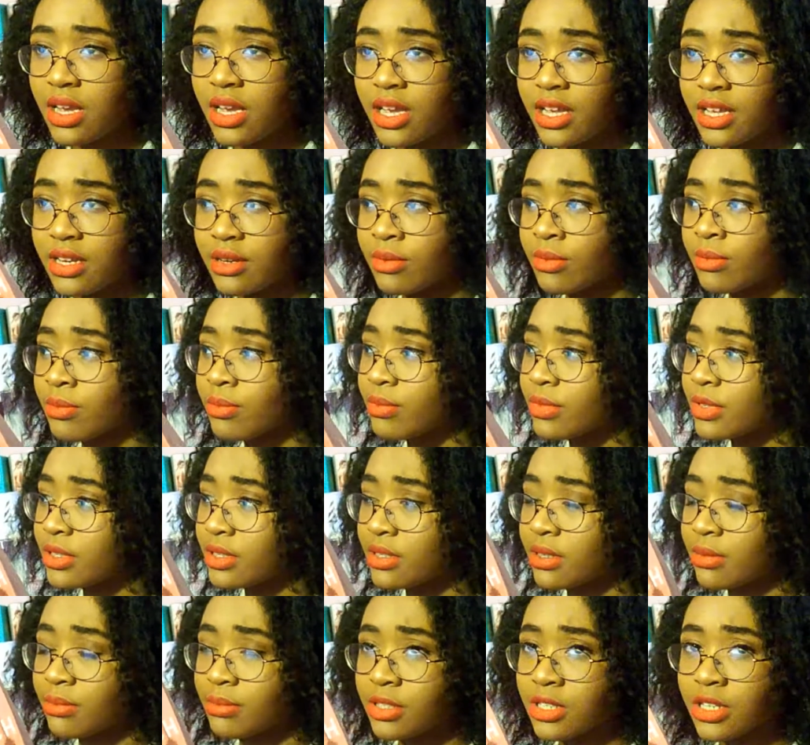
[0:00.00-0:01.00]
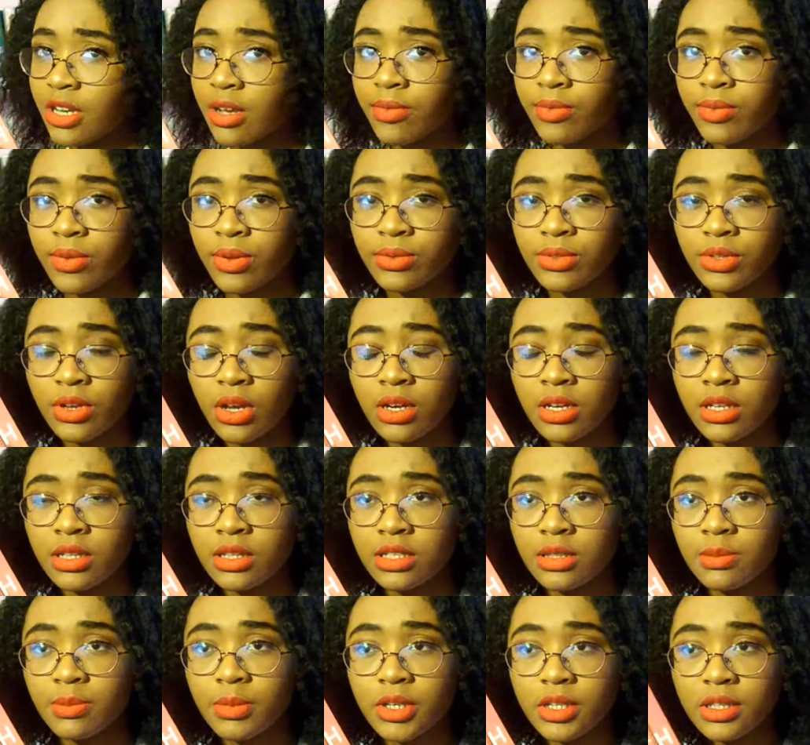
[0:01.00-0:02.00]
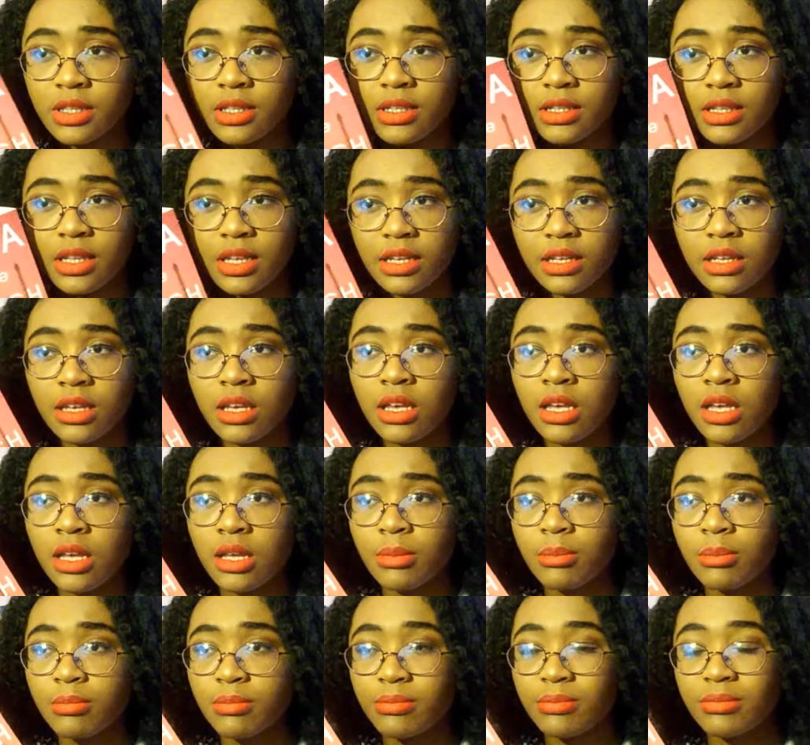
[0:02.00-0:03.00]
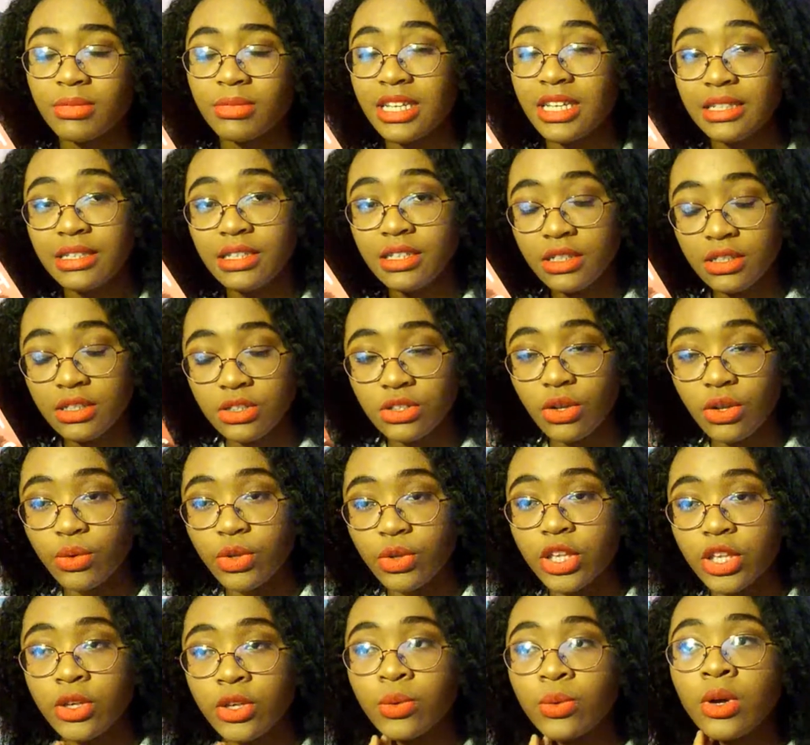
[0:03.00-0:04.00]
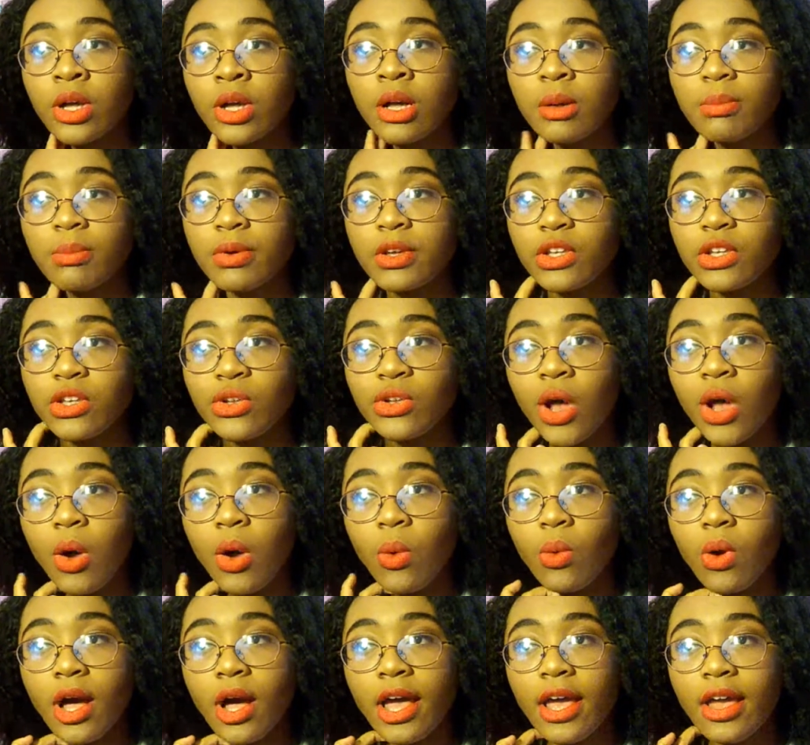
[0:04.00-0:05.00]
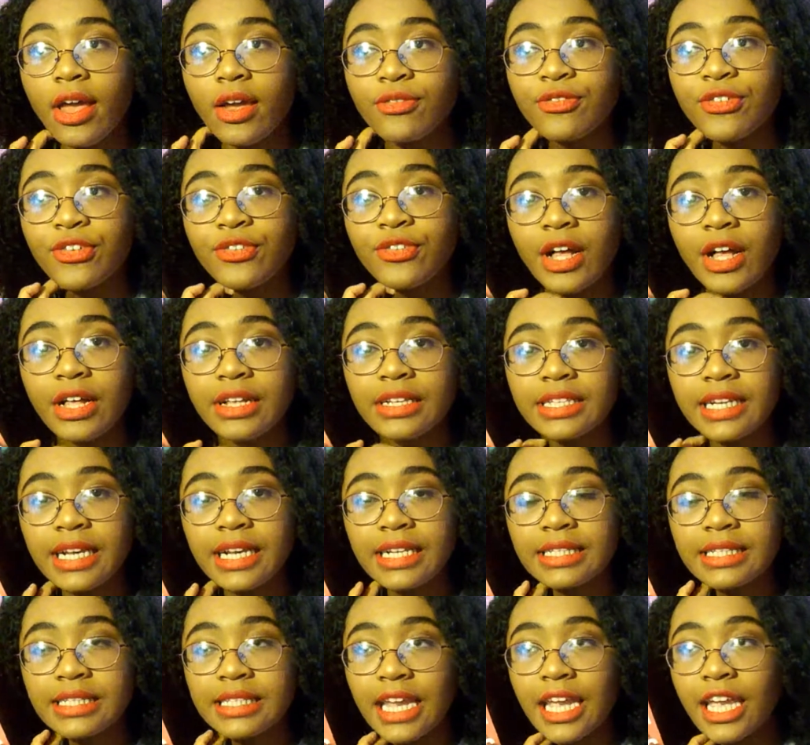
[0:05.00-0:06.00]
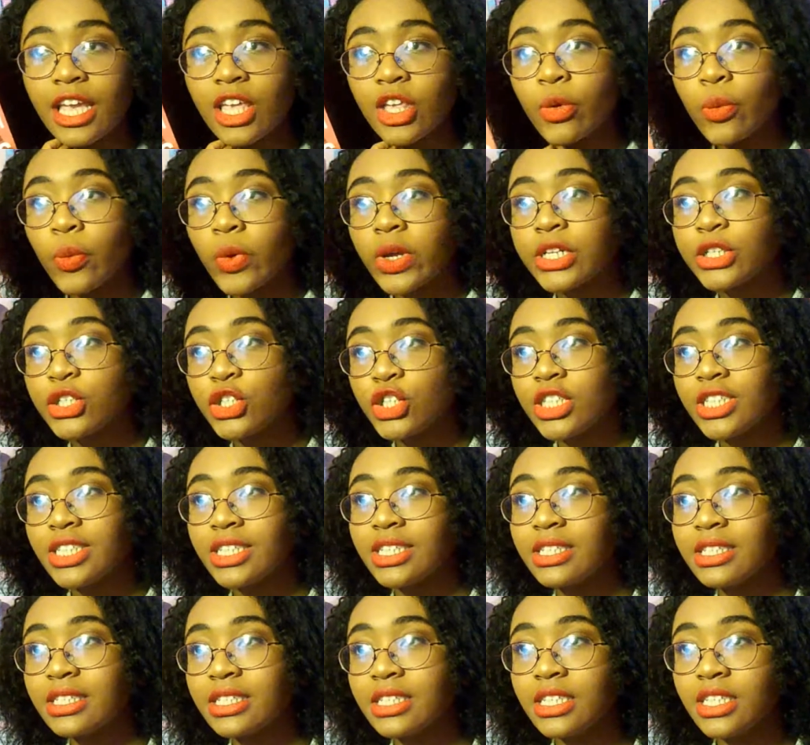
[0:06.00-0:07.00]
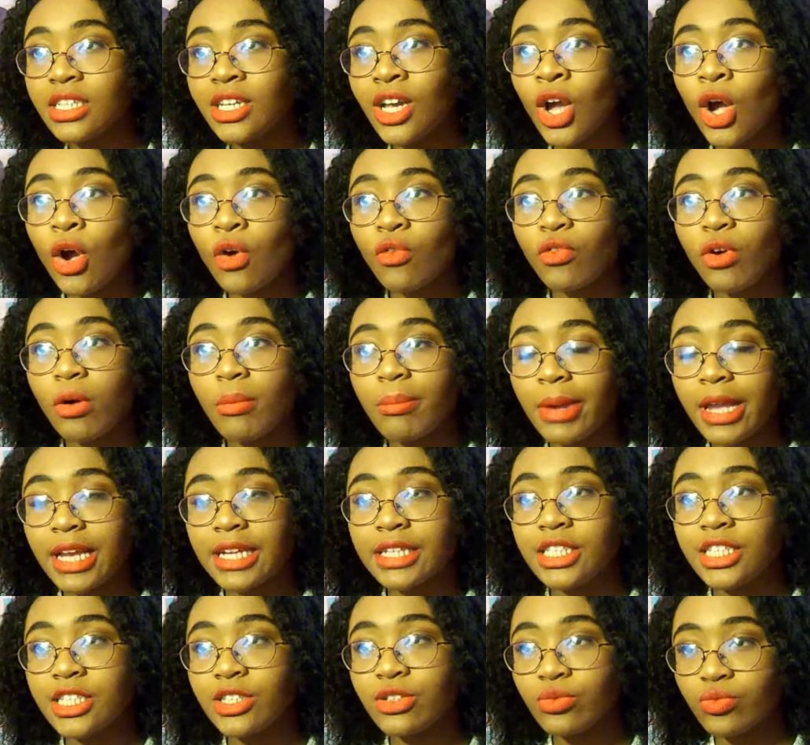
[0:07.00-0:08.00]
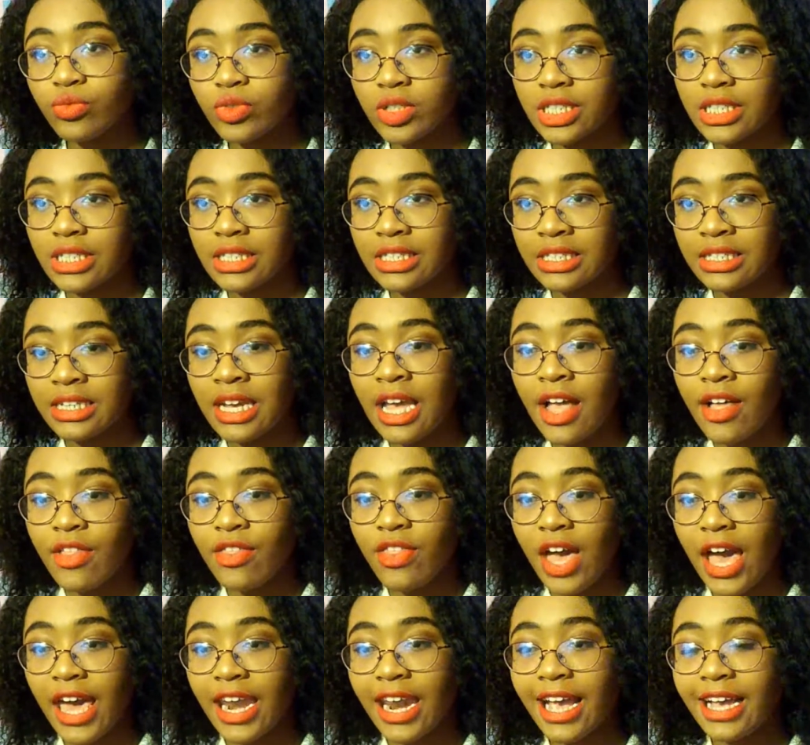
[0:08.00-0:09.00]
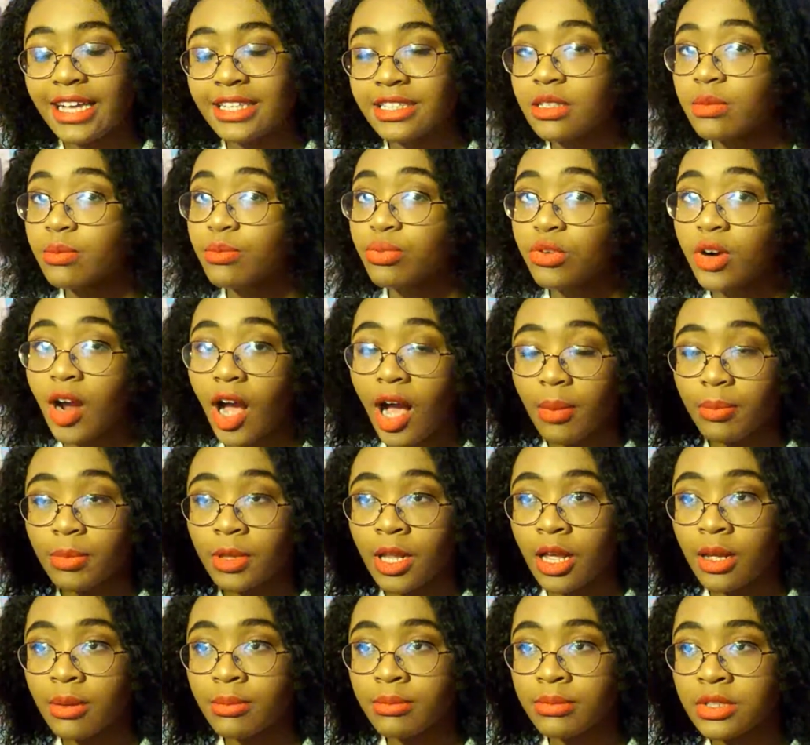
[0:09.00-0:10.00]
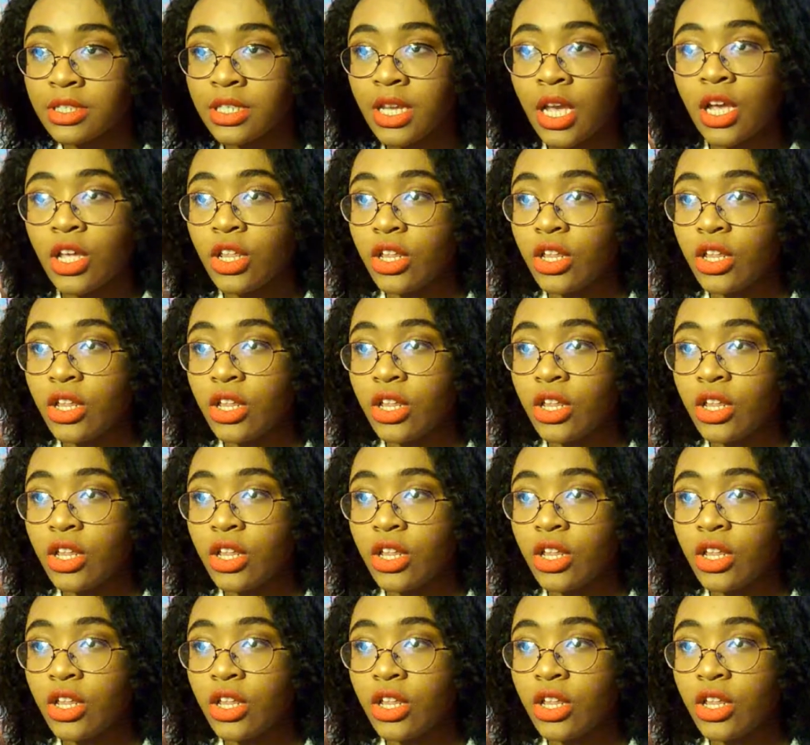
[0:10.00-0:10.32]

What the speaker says: and some stuff goes on in this book that like isn't so cute. But you know what? For Valentine's Day, you want a cheesy romantic read that has some problems.